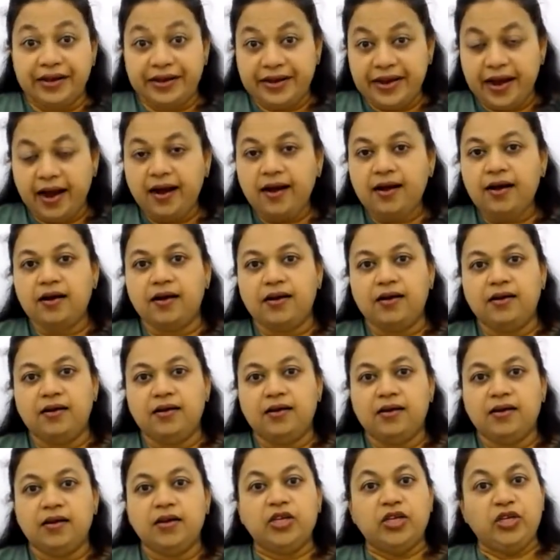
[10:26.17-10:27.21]
Yeah,
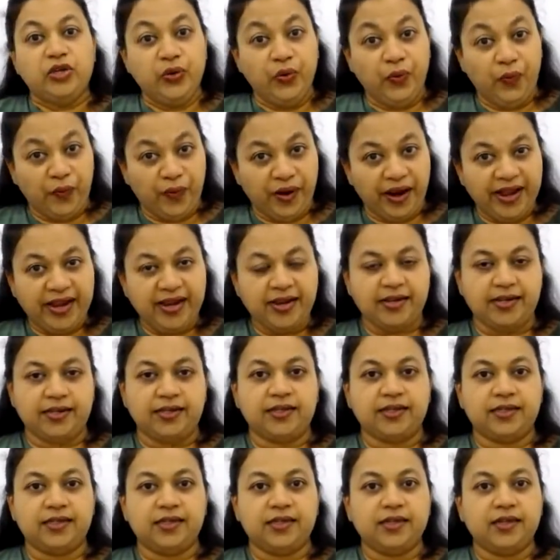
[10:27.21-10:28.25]
you're
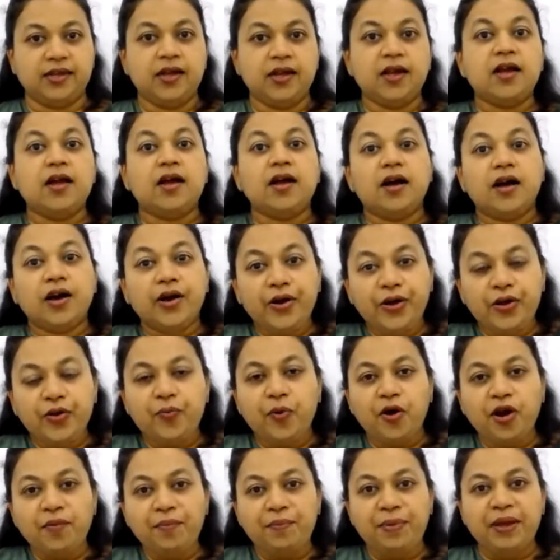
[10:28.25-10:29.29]
right. A
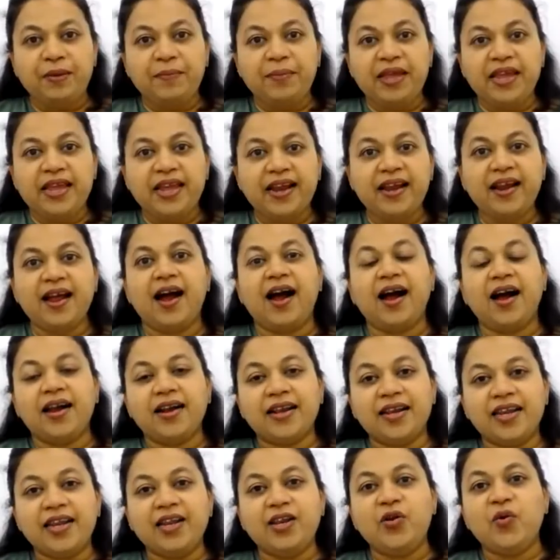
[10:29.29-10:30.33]
newborn baby can
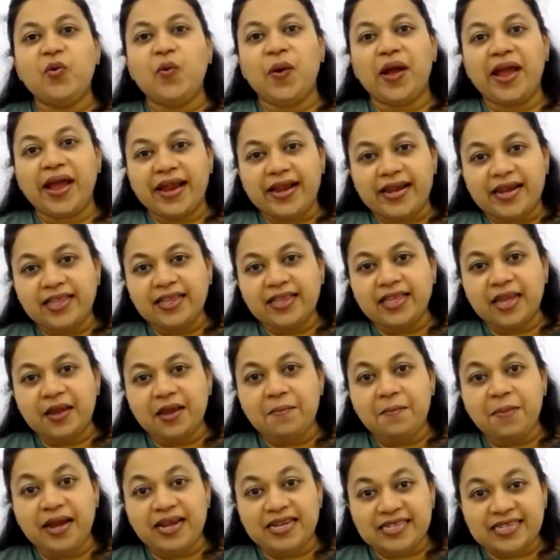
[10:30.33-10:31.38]
hardly do
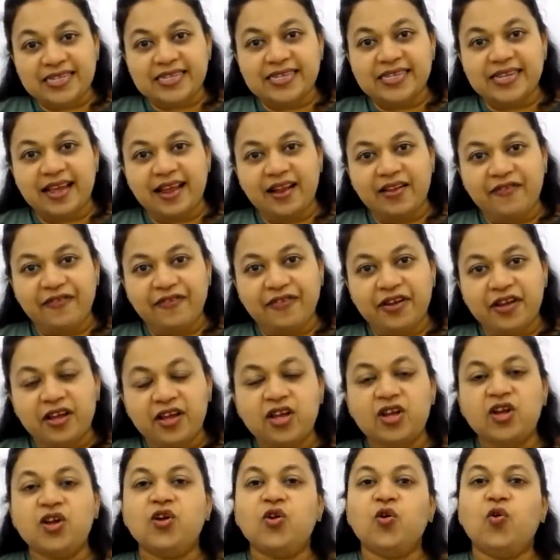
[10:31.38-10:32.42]
anything by itself,
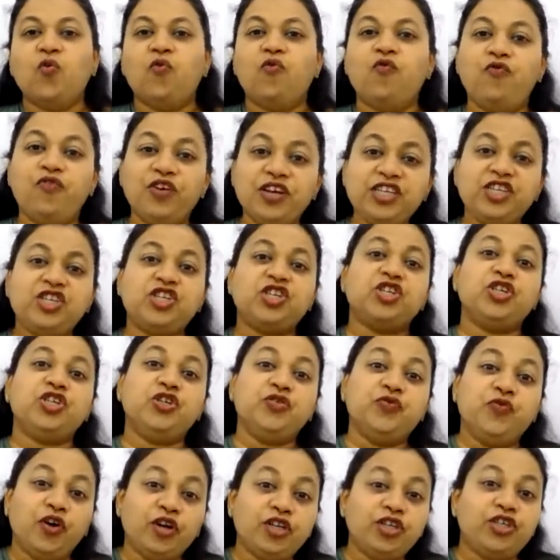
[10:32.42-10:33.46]

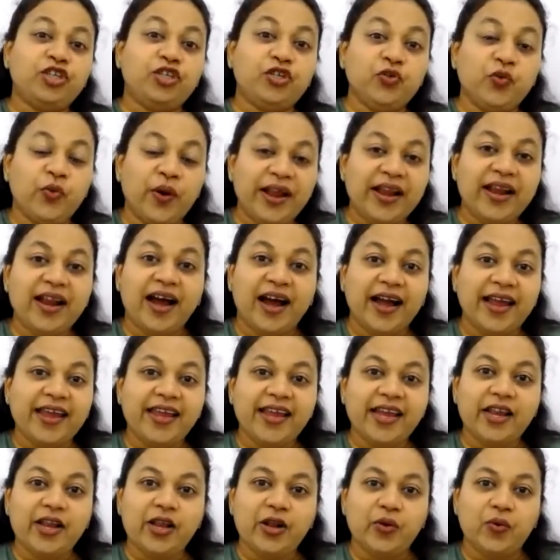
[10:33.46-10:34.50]
which what you and
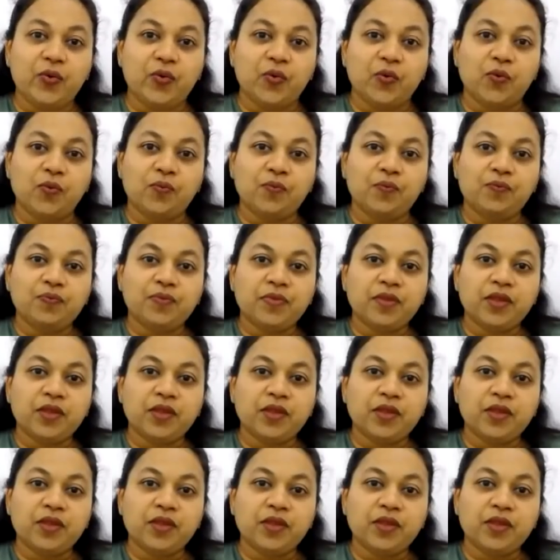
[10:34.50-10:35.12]
I can do.